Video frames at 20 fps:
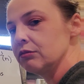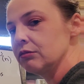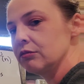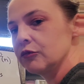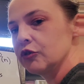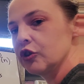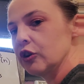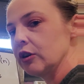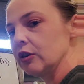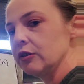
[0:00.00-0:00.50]

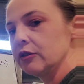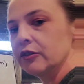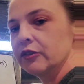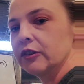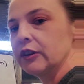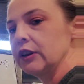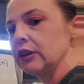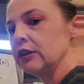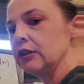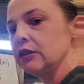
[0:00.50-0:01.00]
charts
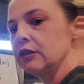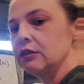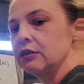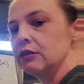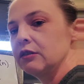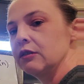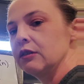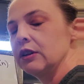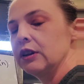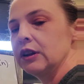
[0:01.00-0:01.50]
and
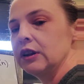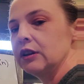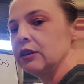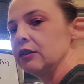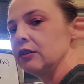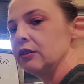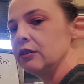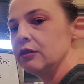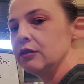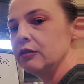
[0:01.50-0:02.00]

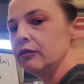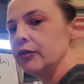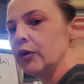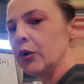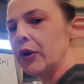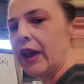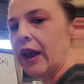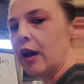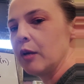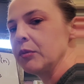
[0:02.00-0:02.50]

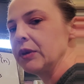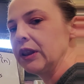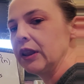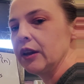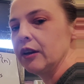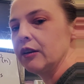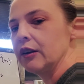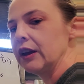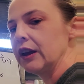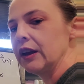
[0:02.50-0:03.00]

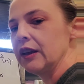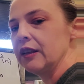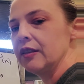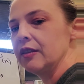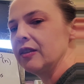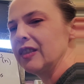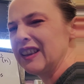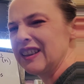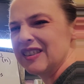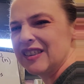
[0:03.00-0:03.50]
vocabulary and
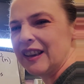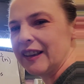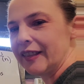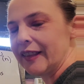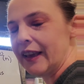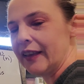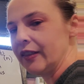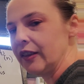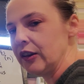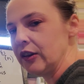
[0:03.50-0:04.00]
things like
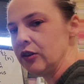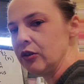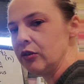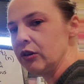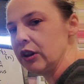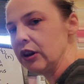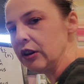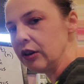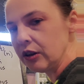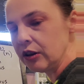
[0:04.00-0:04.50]
that that you
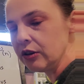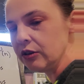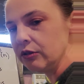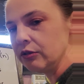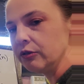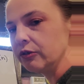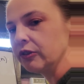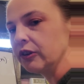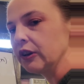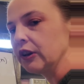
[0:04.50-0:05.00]
can
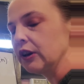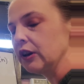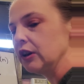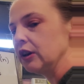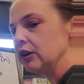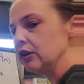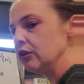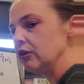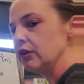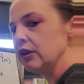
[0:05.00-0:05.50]
use.
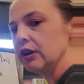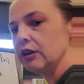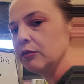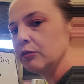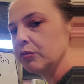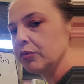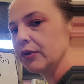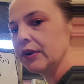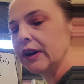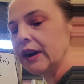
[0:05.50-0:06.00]
You can
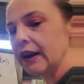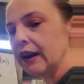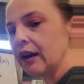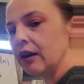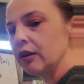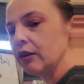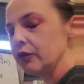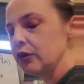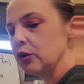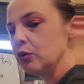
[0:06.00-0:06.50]
print it out
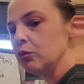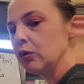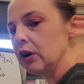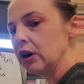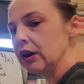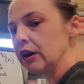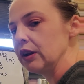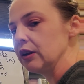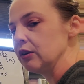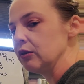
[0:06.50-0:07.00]
if you want
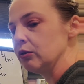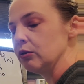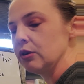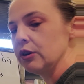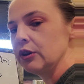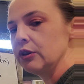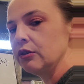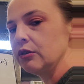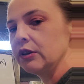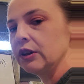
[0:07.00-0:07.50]
it, or
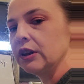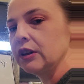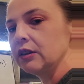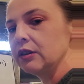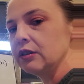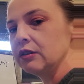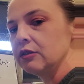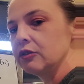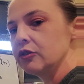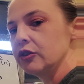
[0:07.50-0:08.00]
you
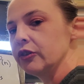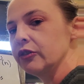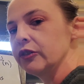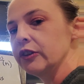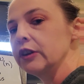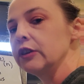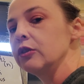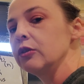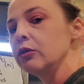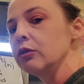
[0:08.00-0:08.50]
can just
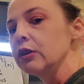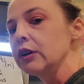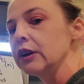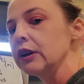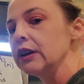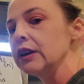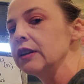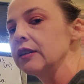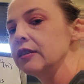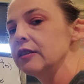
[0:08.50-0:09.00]
ignore it.
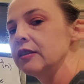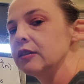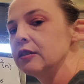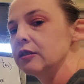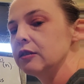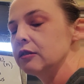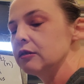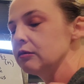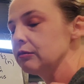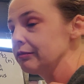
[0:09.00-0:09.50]

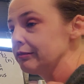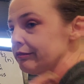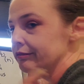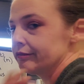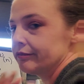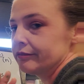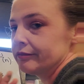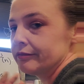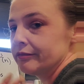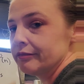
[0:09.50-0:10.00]
It's
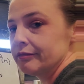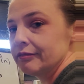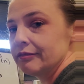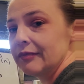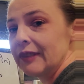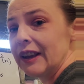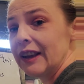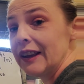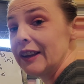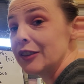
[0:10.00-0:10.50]

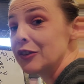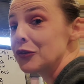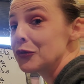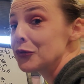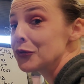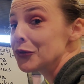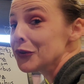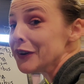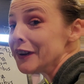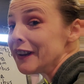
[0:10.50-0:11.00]

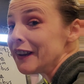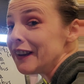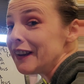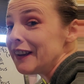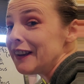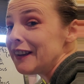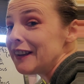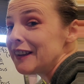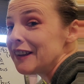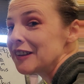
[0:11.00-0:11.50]

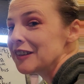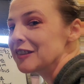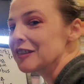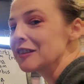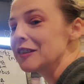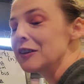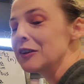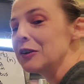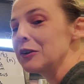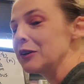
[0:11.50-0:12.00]
free,
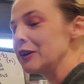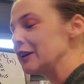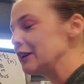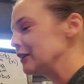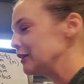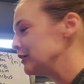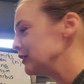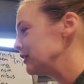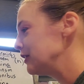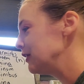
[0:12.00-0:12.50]
so you
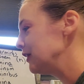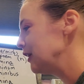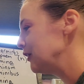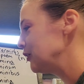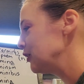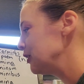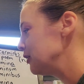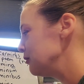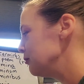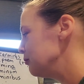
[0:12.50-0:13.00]
don't have
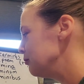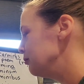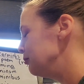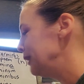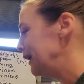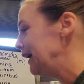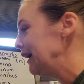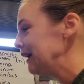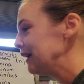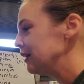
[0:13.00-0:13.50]
to
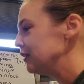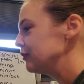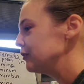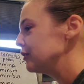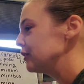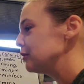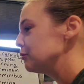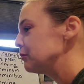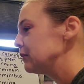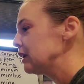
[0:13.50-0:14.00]
buy it
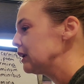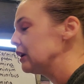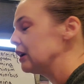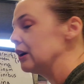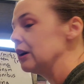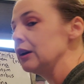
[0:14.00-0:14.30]
from me.